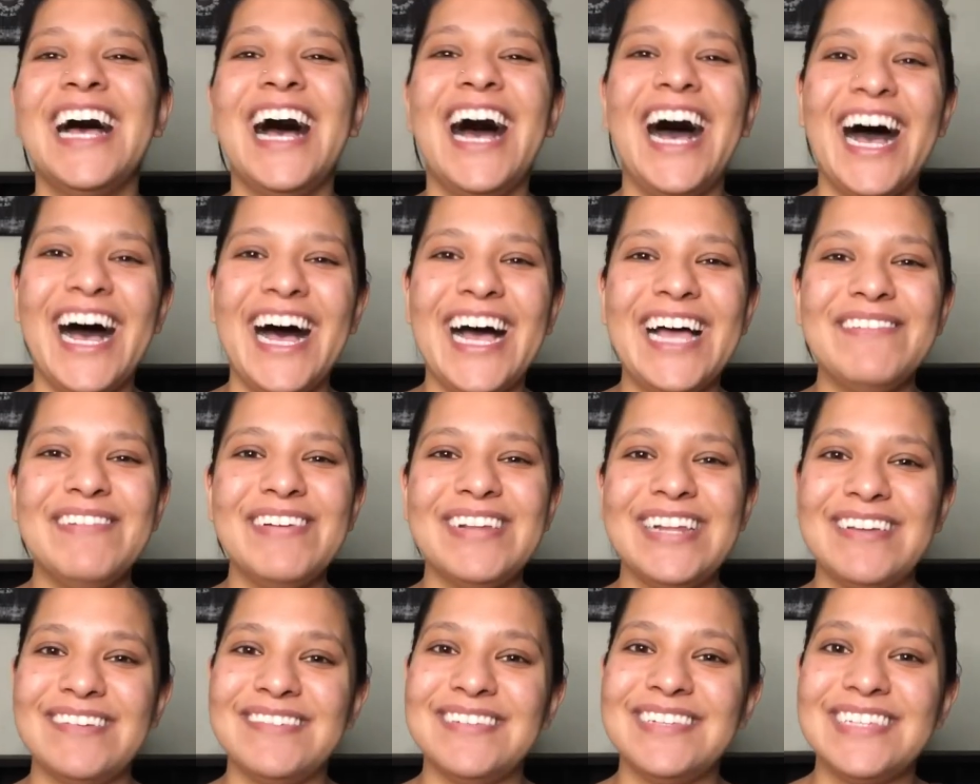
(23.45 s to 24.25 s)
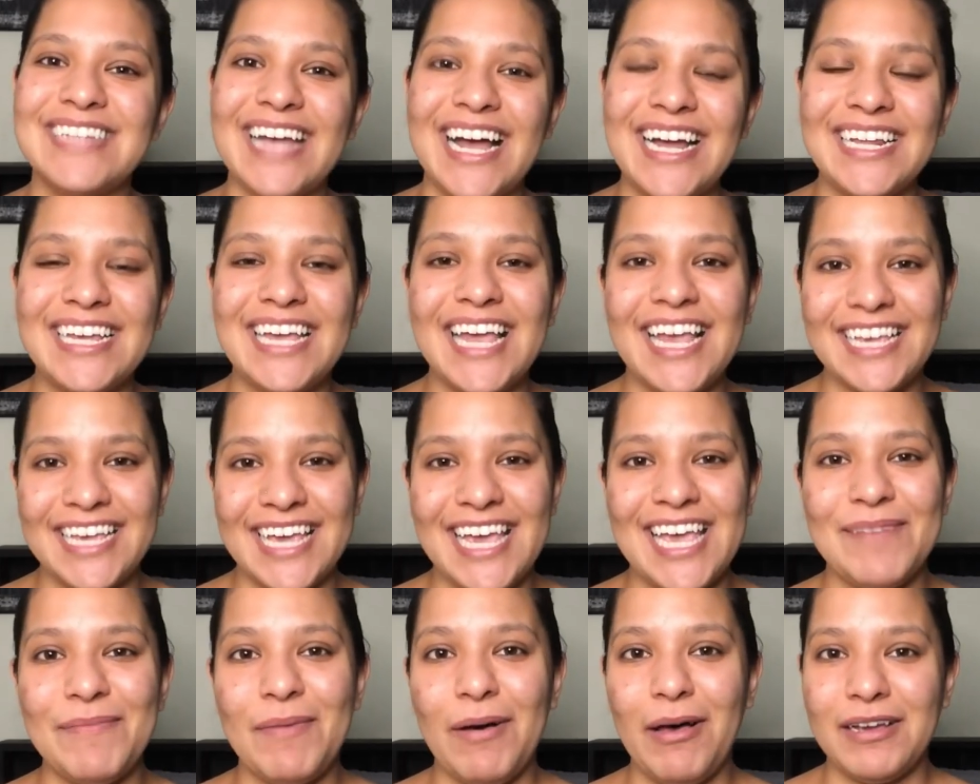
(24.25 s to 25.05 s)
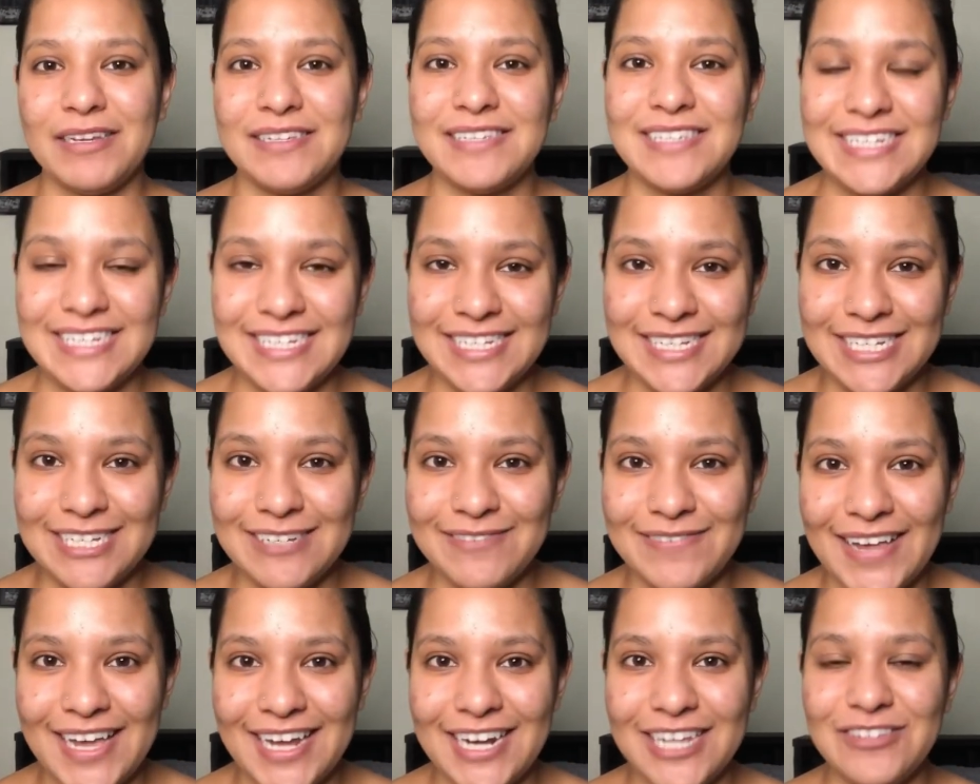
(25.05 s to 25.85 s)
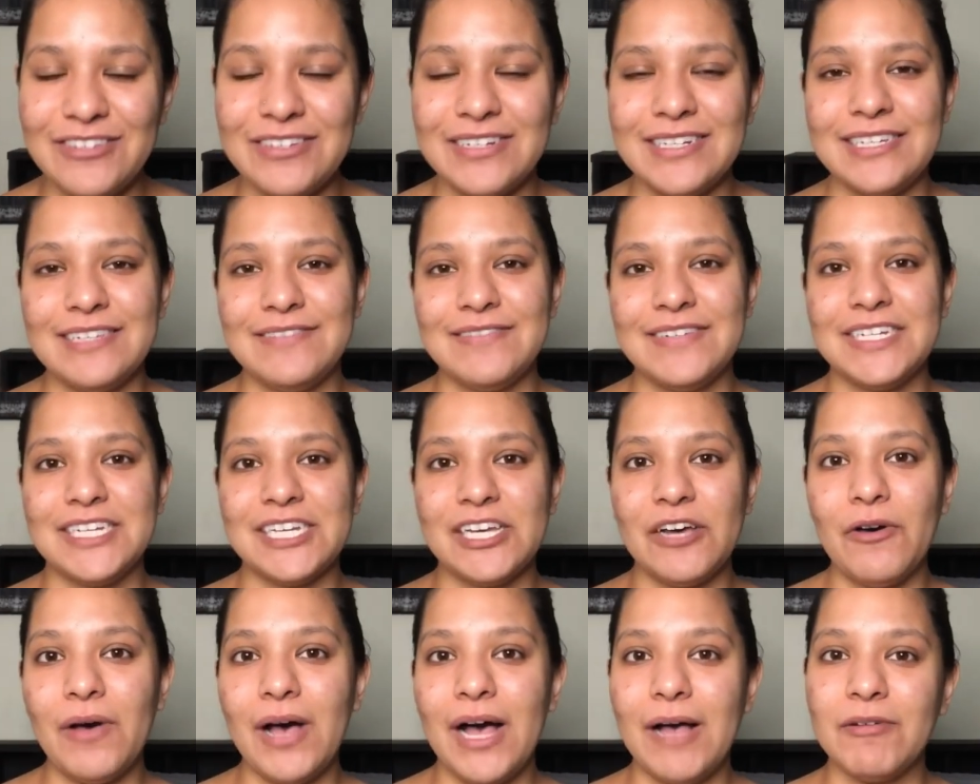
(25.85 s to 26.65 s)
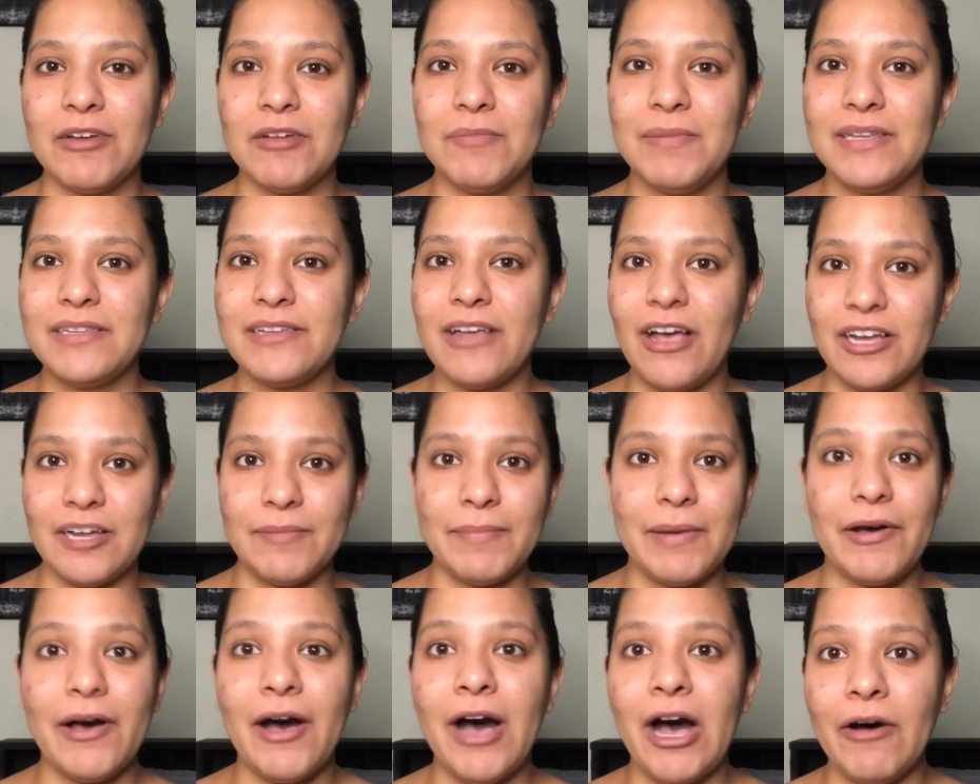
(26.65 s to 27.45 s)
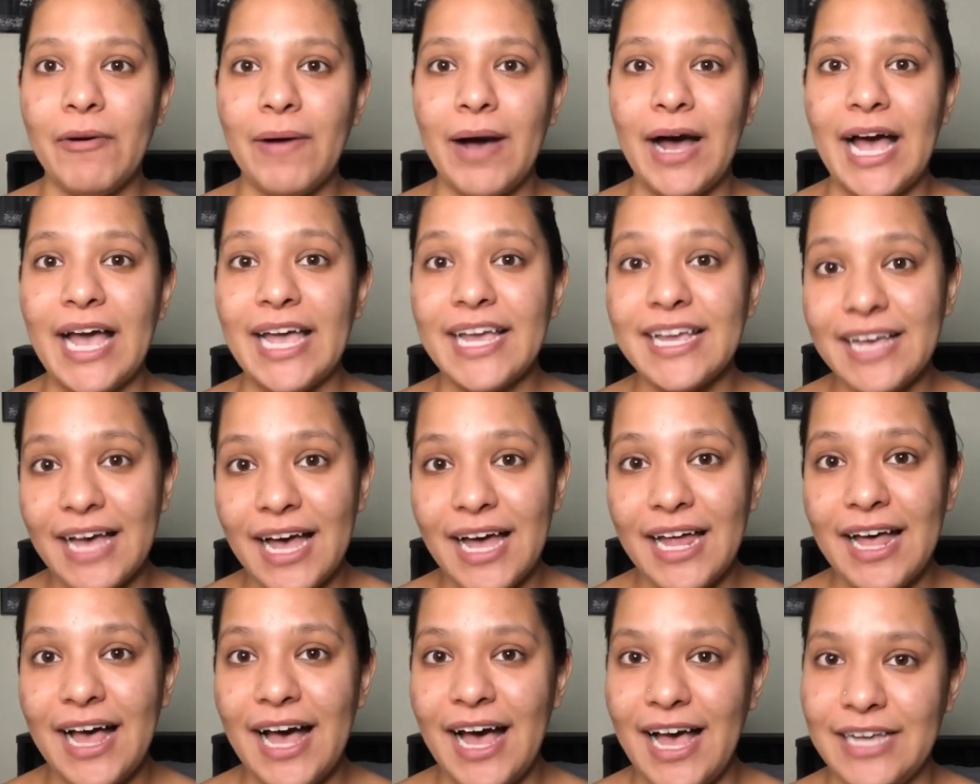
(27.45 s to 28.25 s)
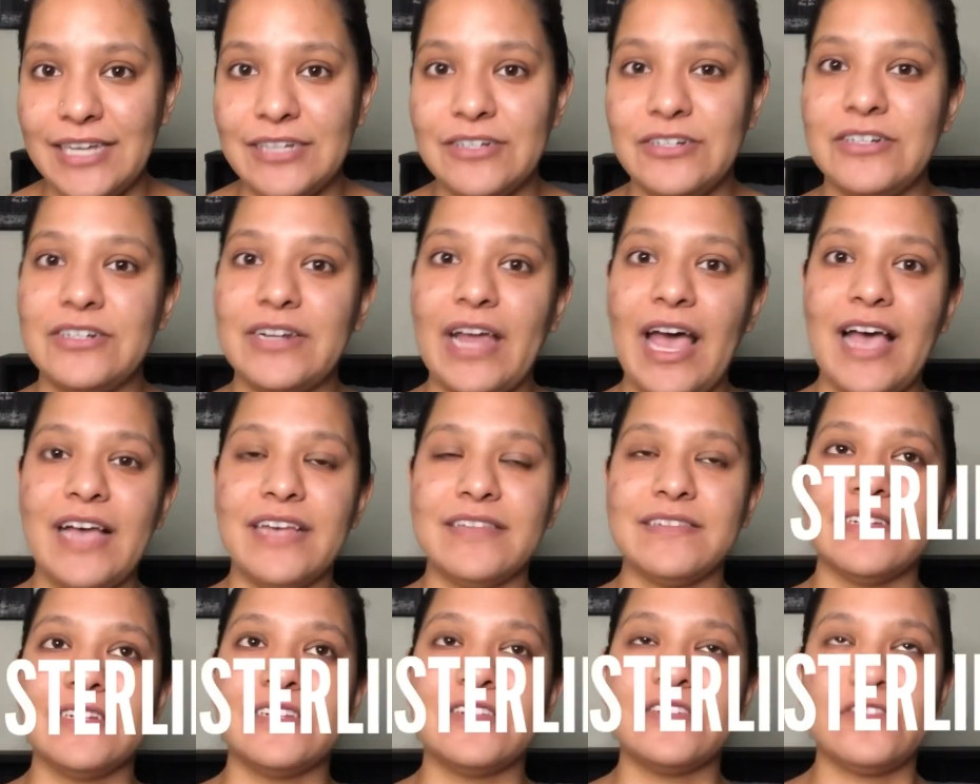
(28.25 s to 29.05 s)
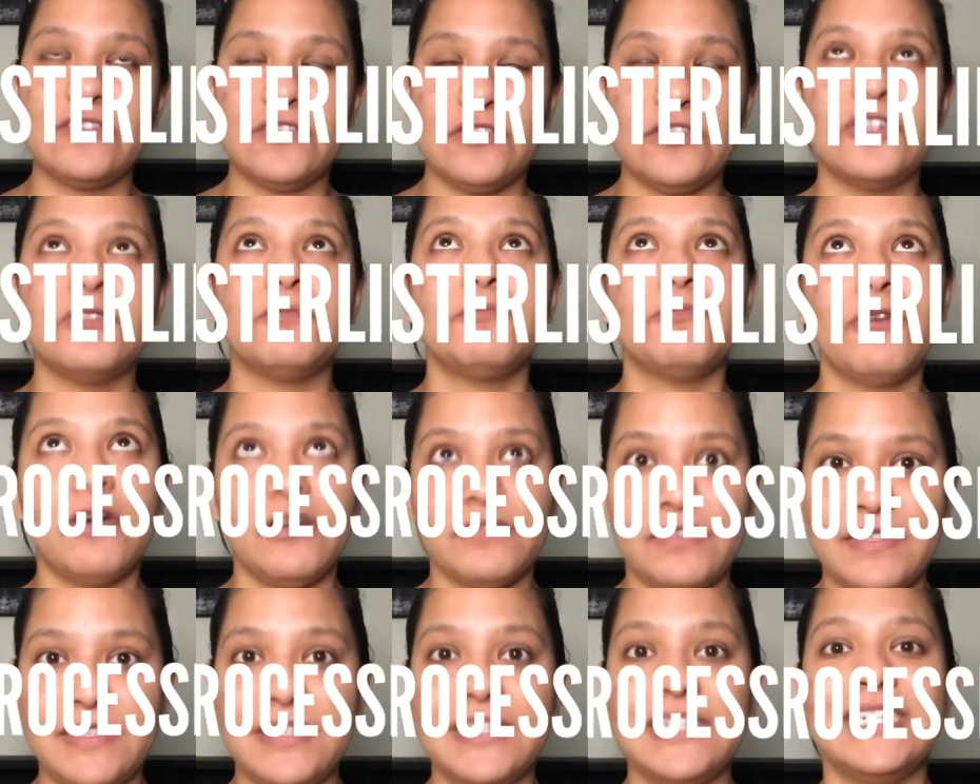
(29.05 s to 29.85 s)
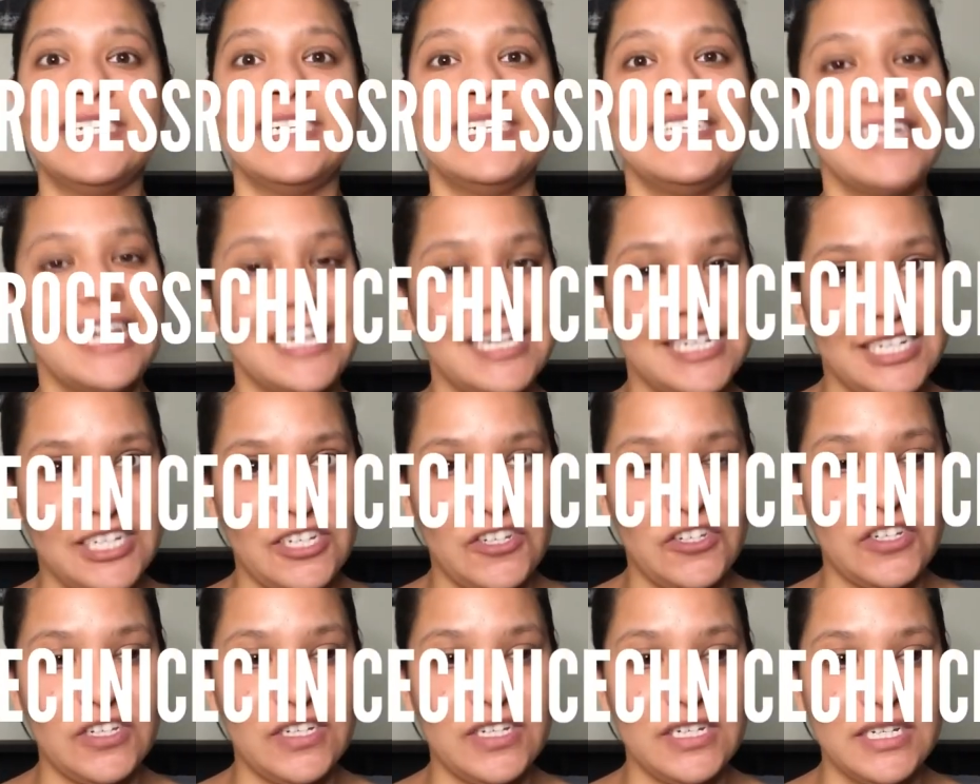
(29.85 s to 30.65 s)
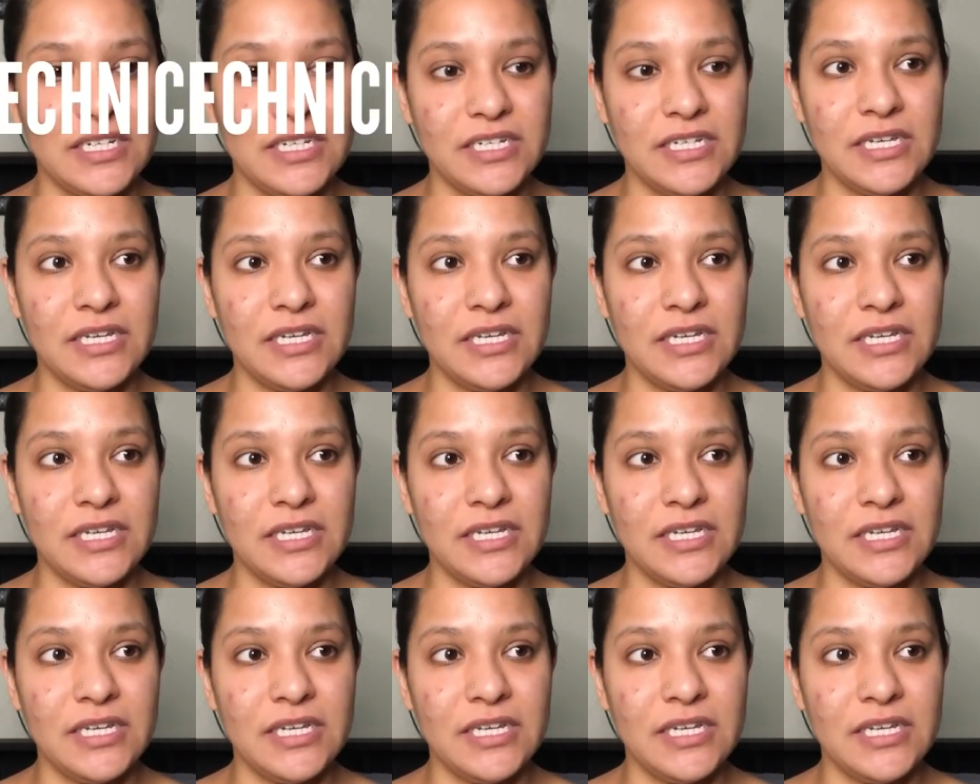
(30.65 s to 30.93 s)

Hi, my name is Dani, aka Mox Eve, and in today's video, I'm gonna be talking about how I got hired as a sterile processing technician